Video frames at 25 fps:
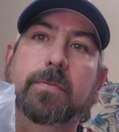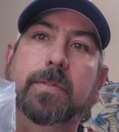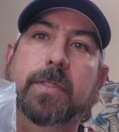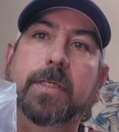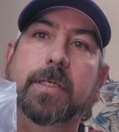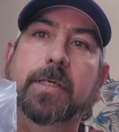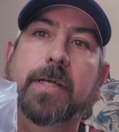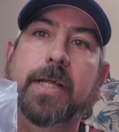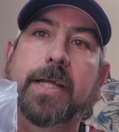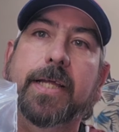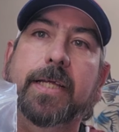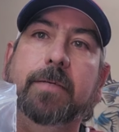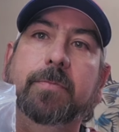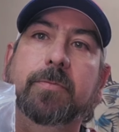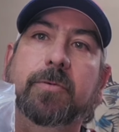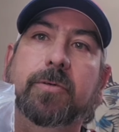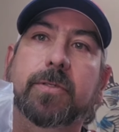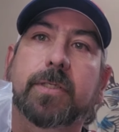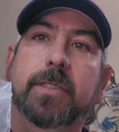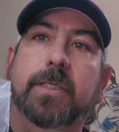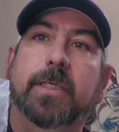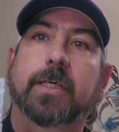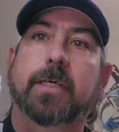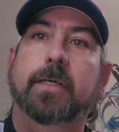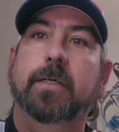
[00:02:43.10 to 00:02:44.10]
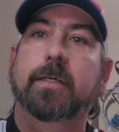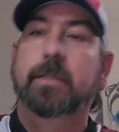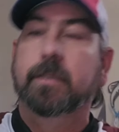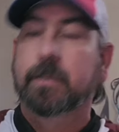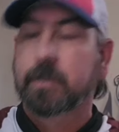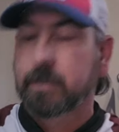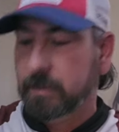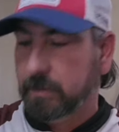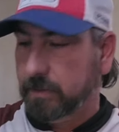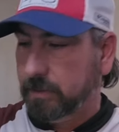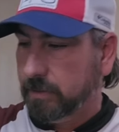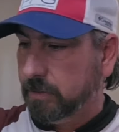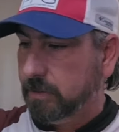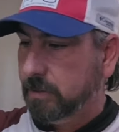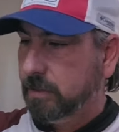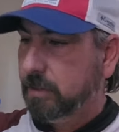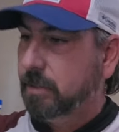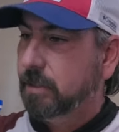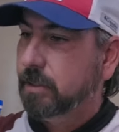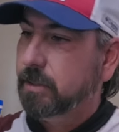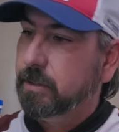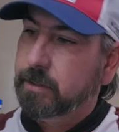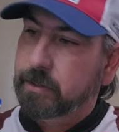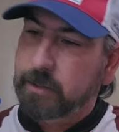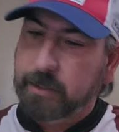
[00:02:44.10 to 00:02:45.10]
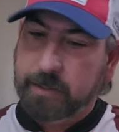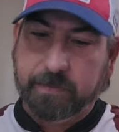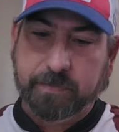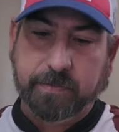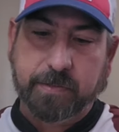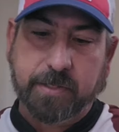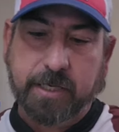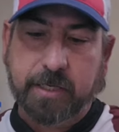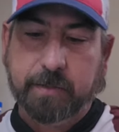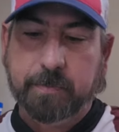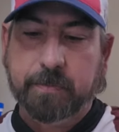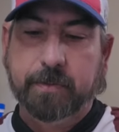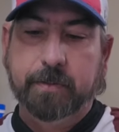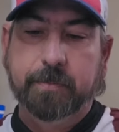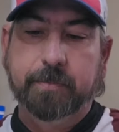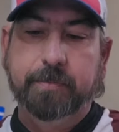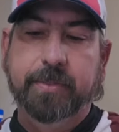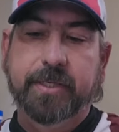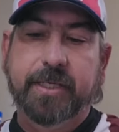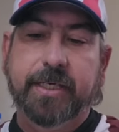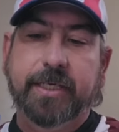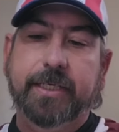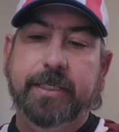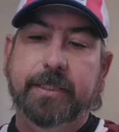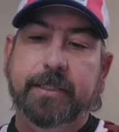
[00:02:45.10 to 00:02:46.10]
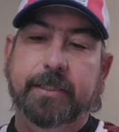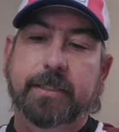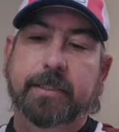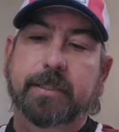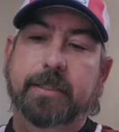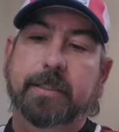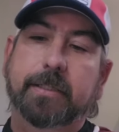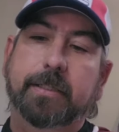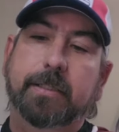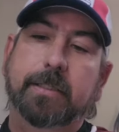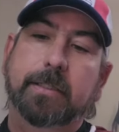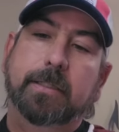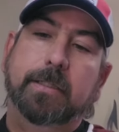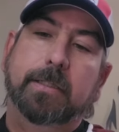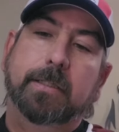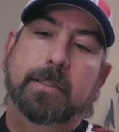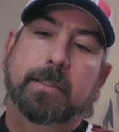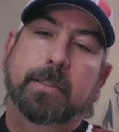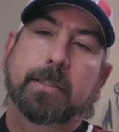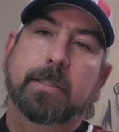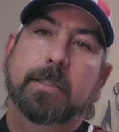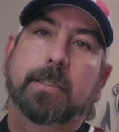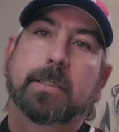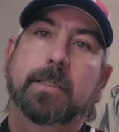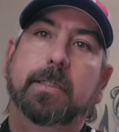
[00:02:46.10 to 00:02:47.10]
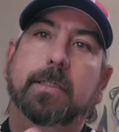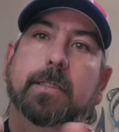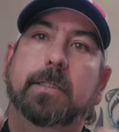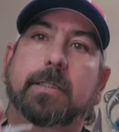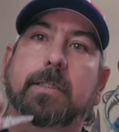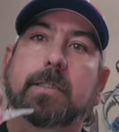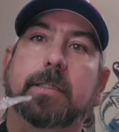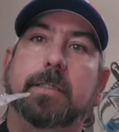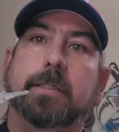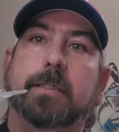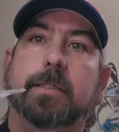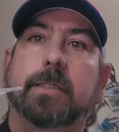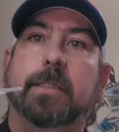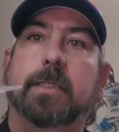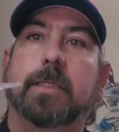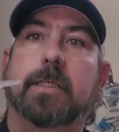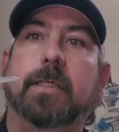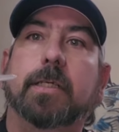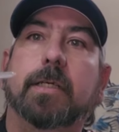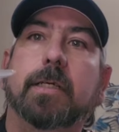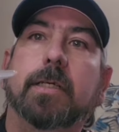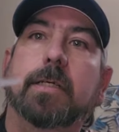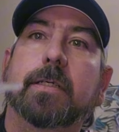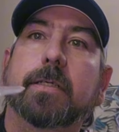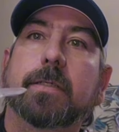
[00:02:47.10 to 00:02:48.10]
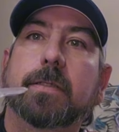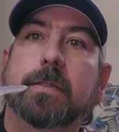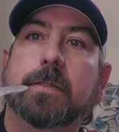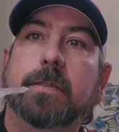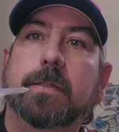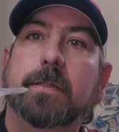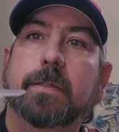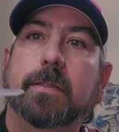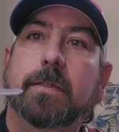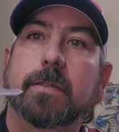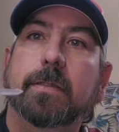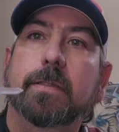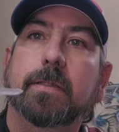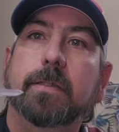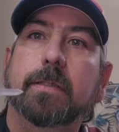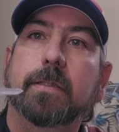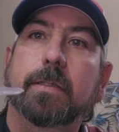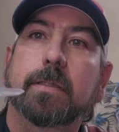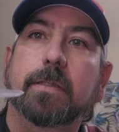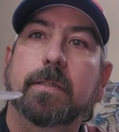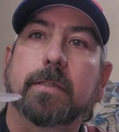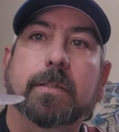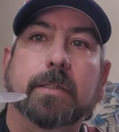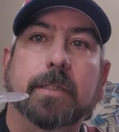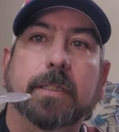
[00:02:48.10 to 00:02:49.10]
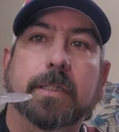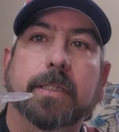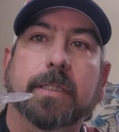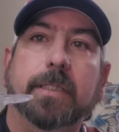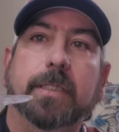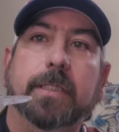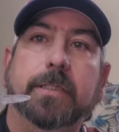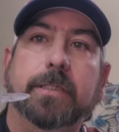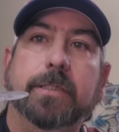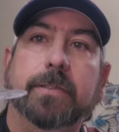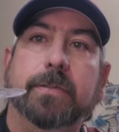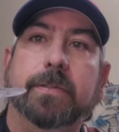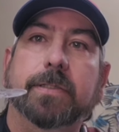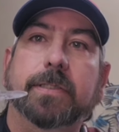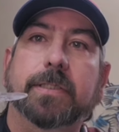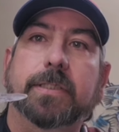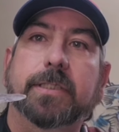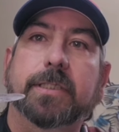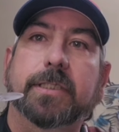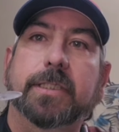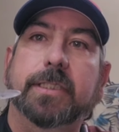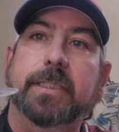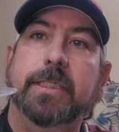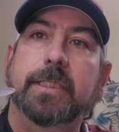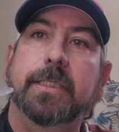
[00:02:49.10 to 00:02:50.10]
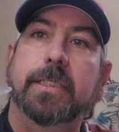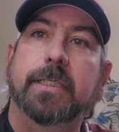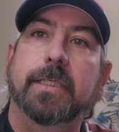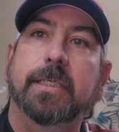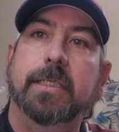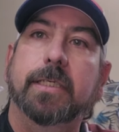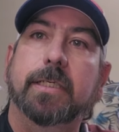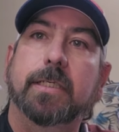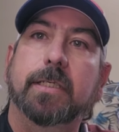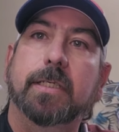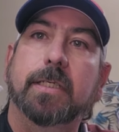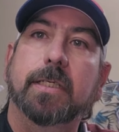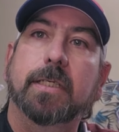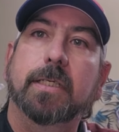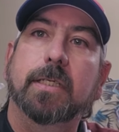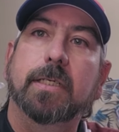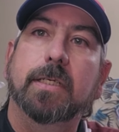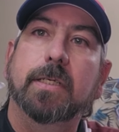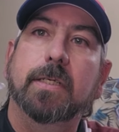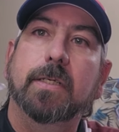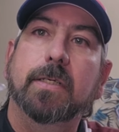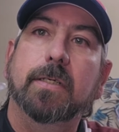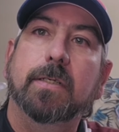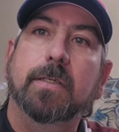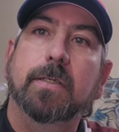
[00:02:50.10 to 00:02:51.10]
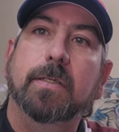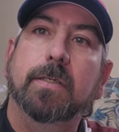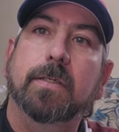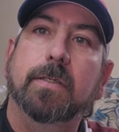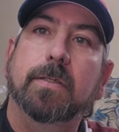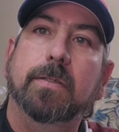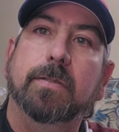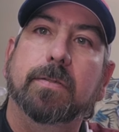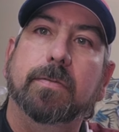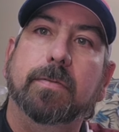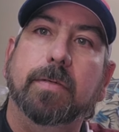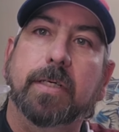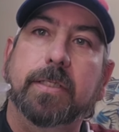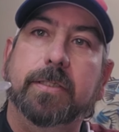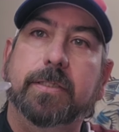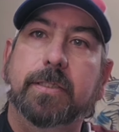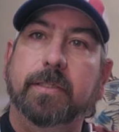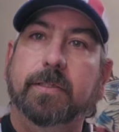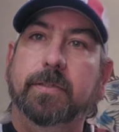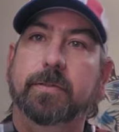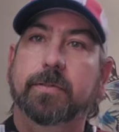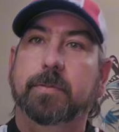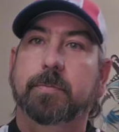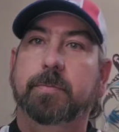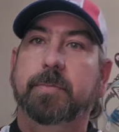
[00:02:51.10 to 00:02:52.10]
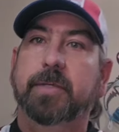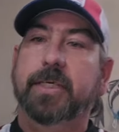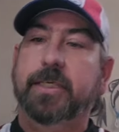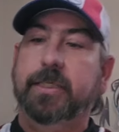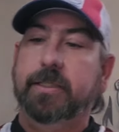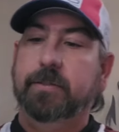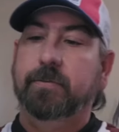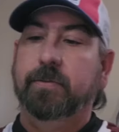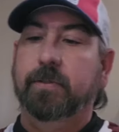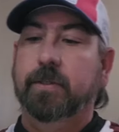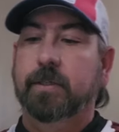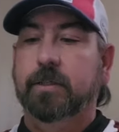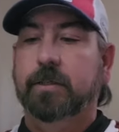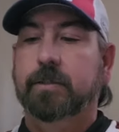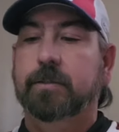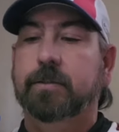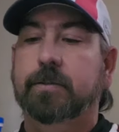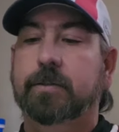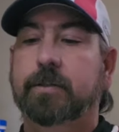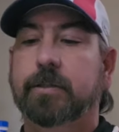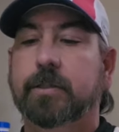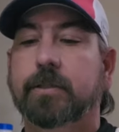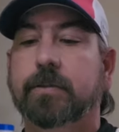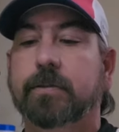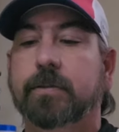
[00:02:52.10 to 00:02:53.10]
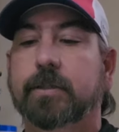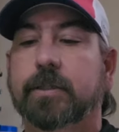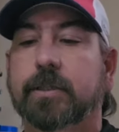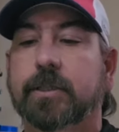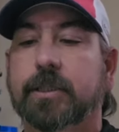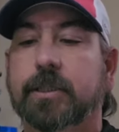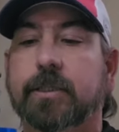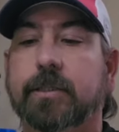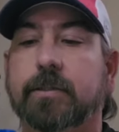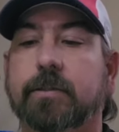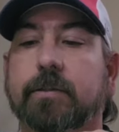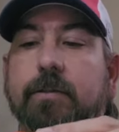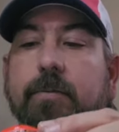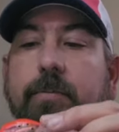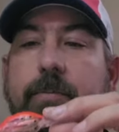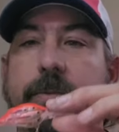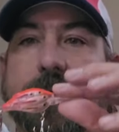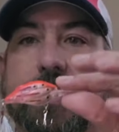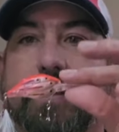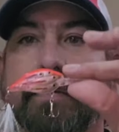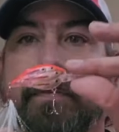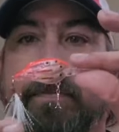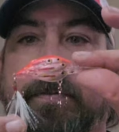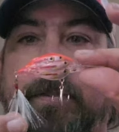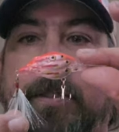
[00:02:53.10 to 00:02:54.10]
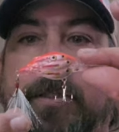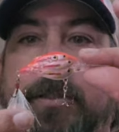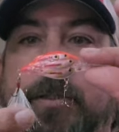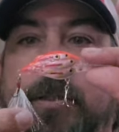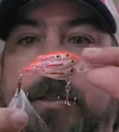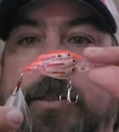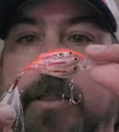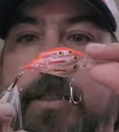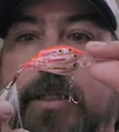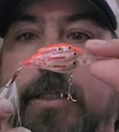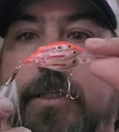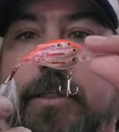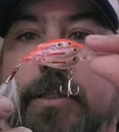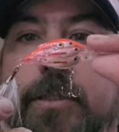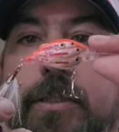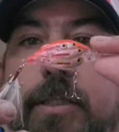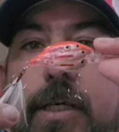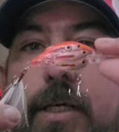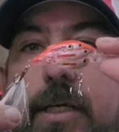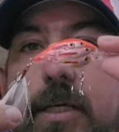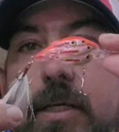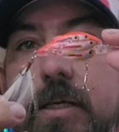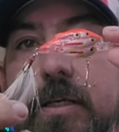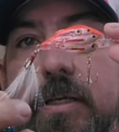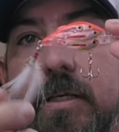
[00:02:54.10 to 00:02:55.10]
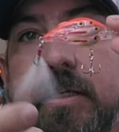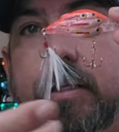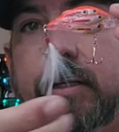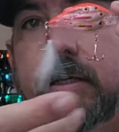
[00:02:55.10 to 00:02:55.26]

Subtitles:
their name on there. They have the name of the bait. And look at there, you can see right there on the bait where you can see the little bait fish, and then it's got